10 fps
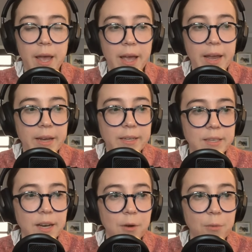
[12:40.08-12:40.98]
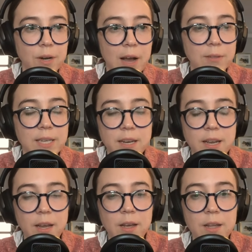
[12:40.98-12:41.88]
And we're now
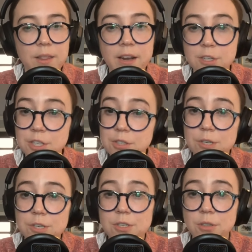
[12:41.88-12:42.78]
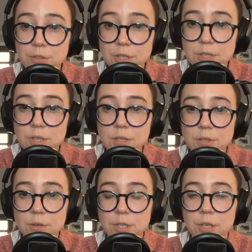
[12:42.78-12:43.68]
leading the Energy Storage Solutions
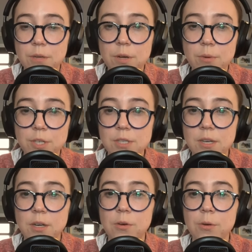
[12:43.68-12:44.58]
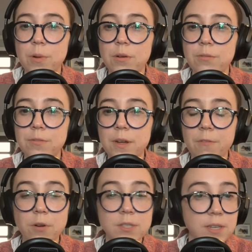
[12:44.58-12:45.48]
Consortium, which is a group of
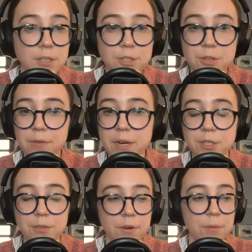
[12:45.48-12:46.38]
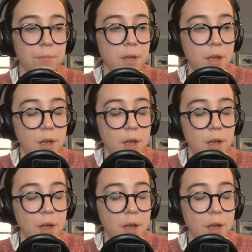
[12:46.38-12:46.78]
folks in the industry ranging from